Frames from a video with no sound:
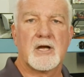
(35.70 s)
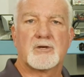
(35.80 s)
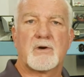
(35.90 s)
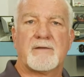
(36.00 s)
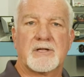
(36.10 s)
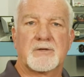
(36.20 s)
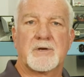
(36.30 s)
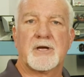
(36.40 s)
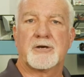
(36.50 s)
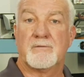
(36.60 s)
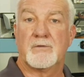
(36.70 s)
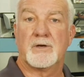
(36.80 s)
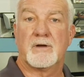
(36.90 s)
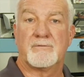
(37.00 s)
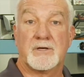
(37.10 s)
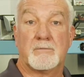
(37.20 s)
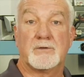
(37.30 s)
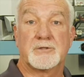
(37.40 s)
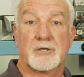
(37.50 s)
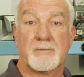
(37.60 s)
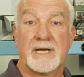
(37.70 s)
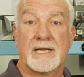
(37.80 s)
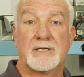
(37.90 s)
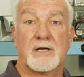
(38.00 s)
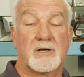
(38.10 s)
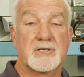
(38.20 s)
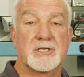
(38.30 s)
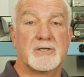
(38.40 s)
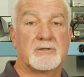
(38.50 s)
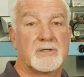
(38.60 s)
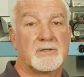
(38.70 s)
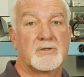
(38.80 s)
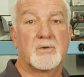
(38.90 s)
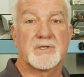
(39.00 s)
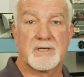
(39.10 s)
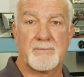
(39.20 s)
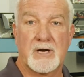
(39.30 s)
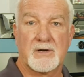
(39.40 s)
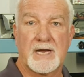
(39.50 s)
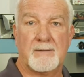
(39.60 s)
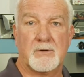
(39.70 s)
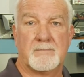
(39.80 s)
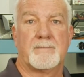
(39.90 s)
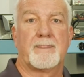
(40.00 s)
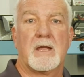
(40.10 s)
driving 300 foot of double terminated unshielded twisted pair cable.